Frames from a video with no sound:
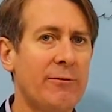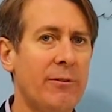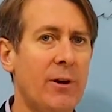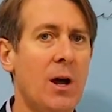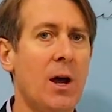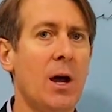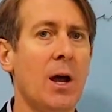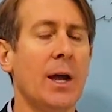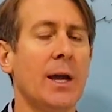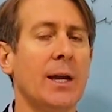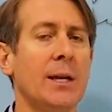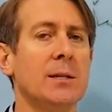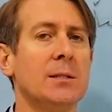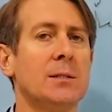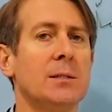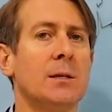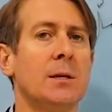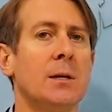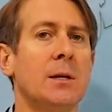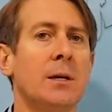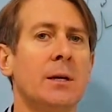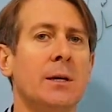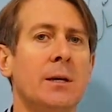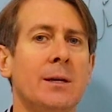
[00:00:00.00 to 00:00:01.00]
find
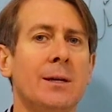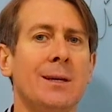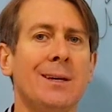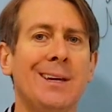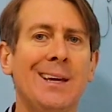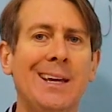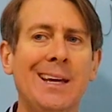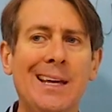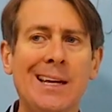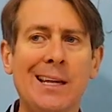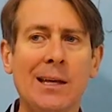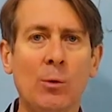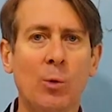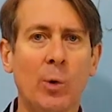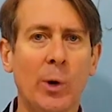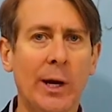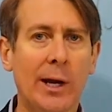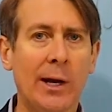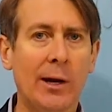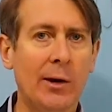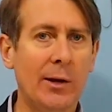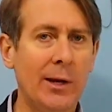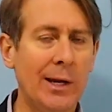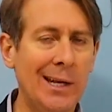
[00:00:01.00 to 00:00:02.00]

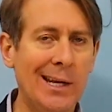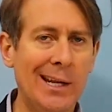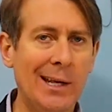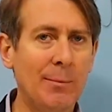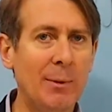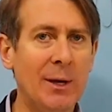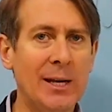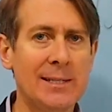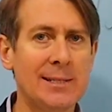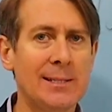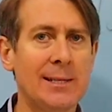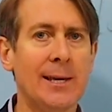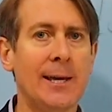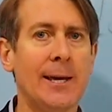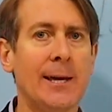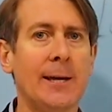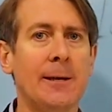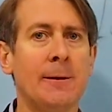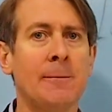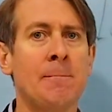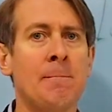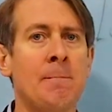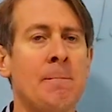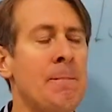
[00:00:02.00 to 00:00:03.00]
anywhere in
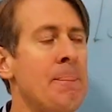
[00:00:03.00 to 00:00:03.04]
MSA.